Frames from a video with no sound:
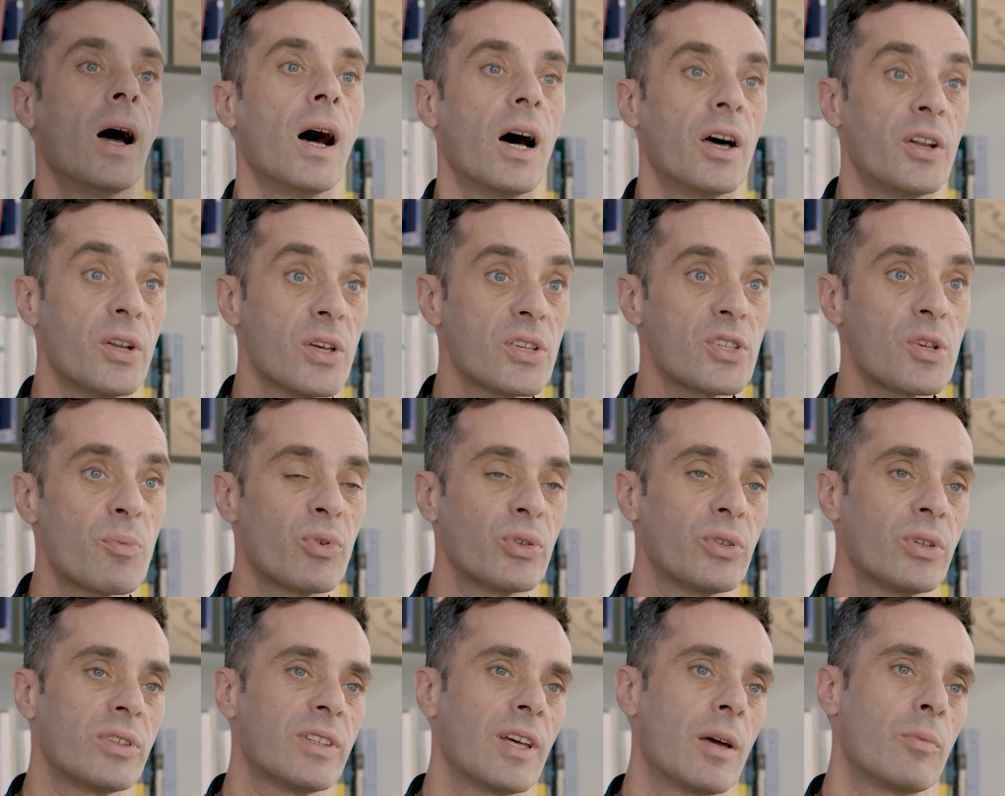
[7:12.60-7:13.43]
Another
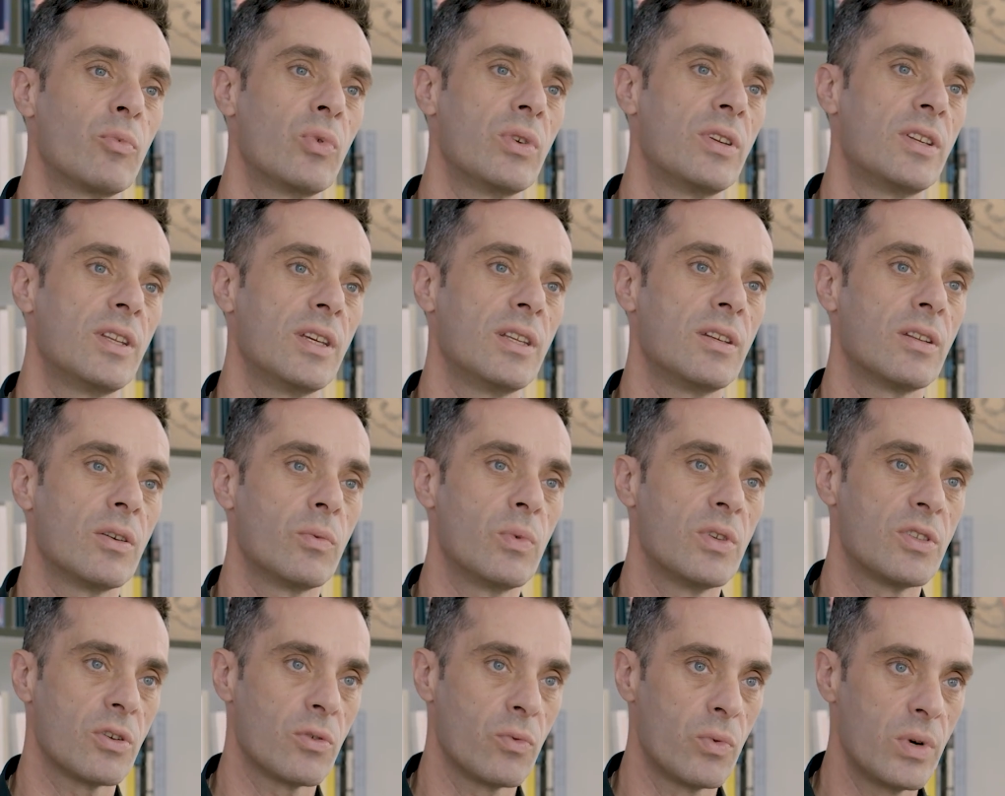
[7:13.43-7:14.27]
prototype we did
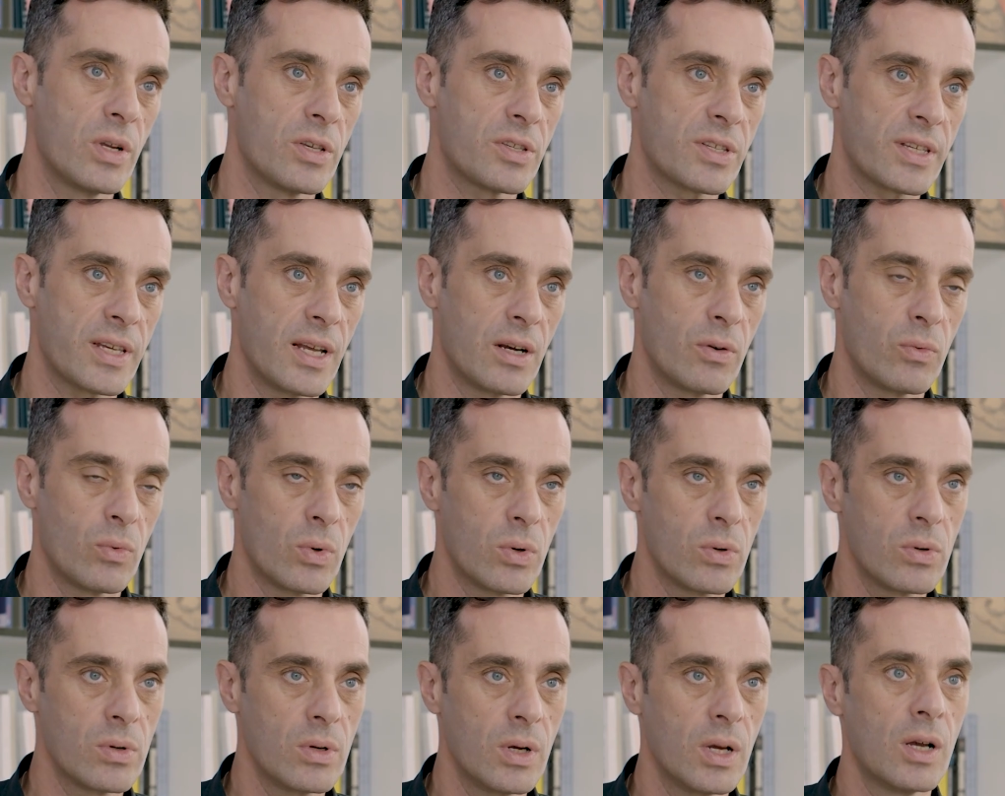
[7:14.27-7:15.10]
with a real scale
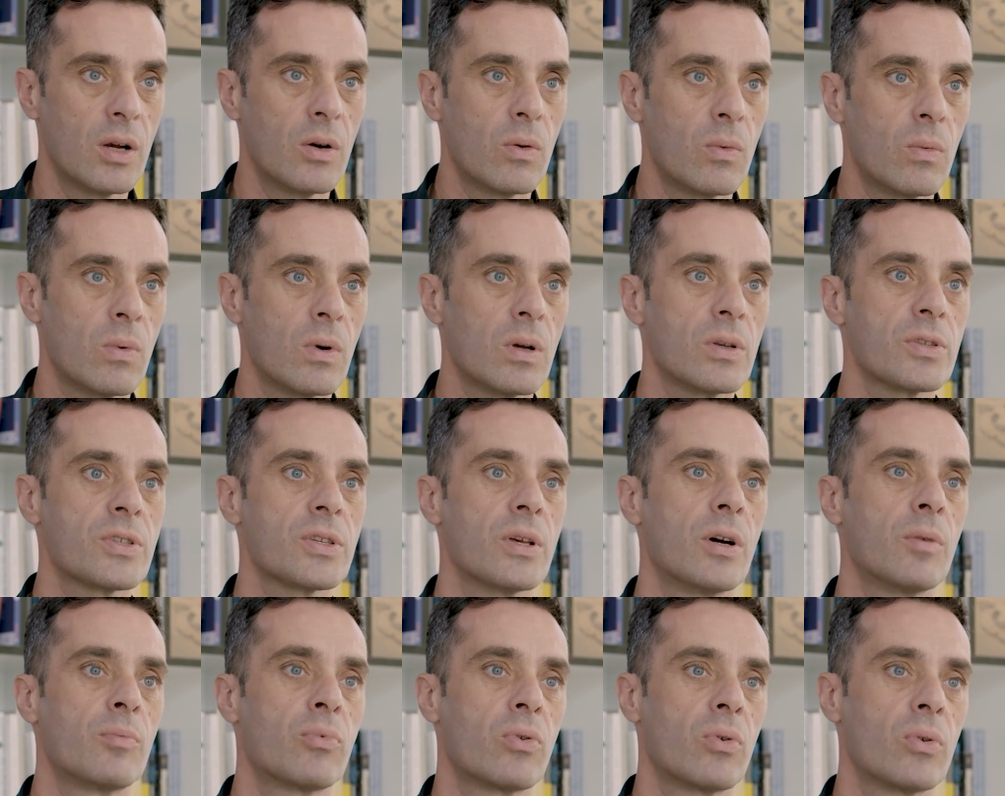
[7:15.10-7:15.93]
rule was
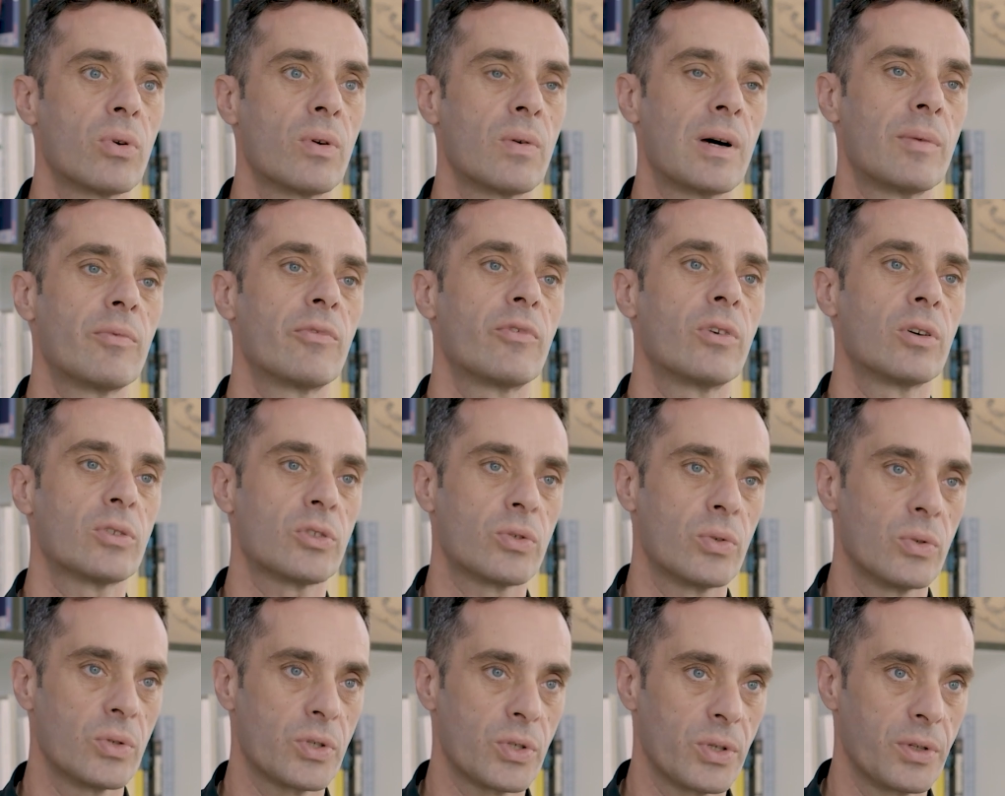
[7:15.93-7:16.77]
a program for
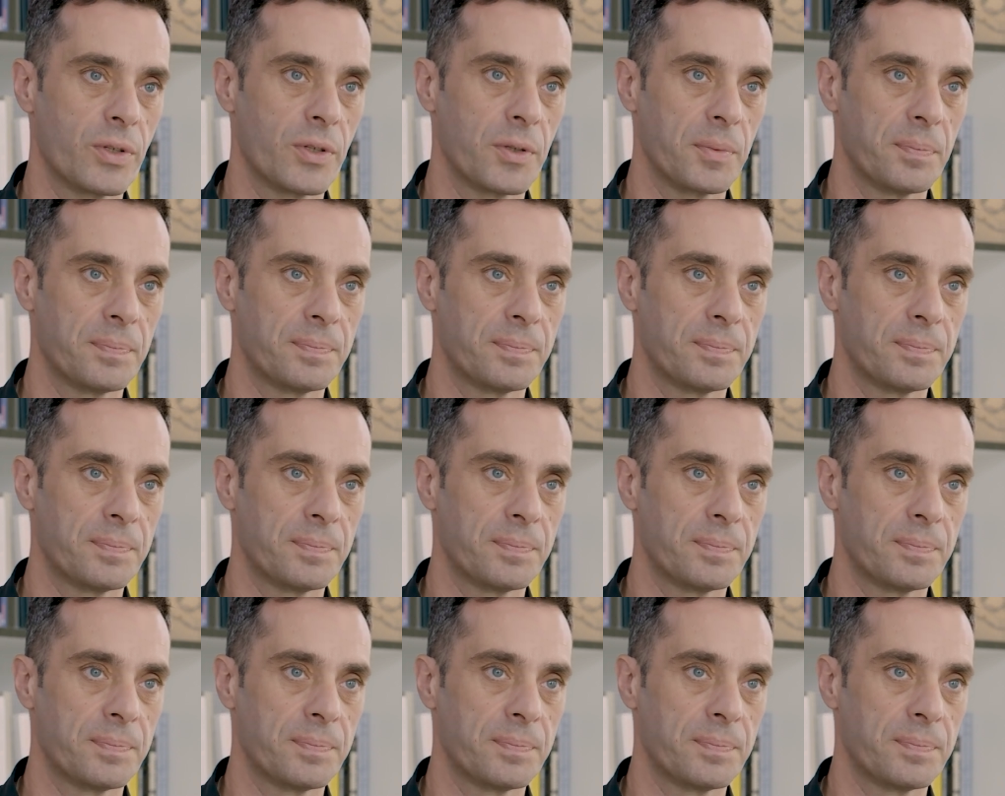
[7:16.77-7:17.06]
children.